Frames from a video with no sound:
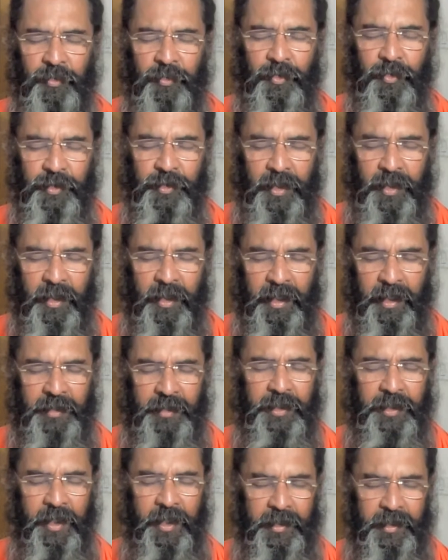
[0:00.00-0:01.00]

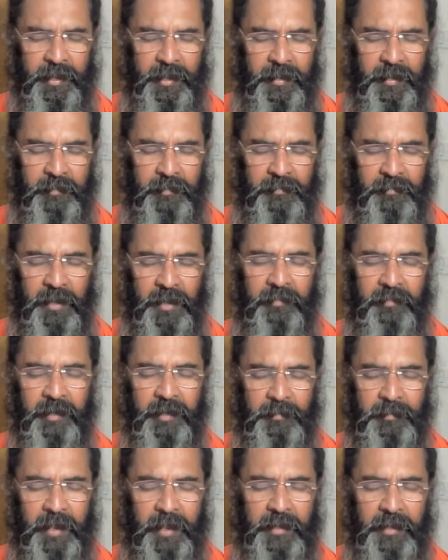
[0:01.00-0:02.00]
Shankaracharya,
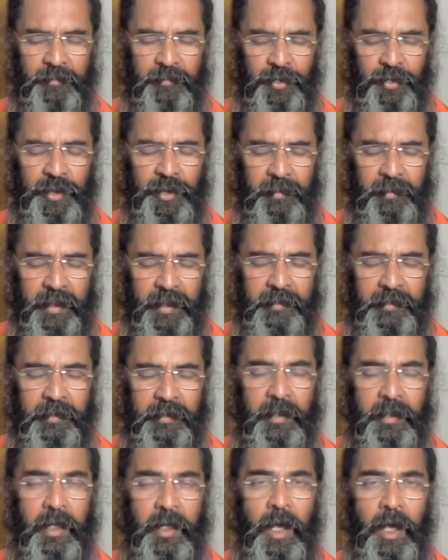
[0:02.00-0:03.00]
Bhagavad Pada, Puja
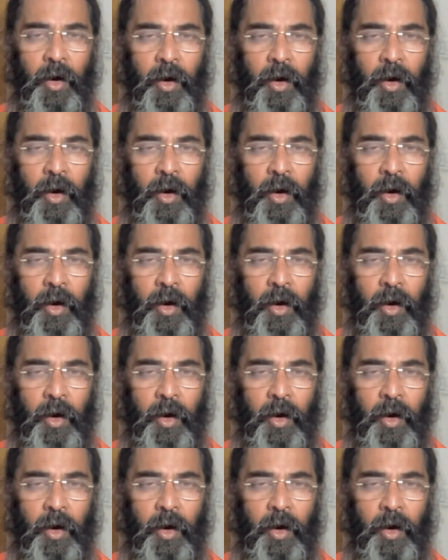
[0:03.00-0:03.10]
Pada,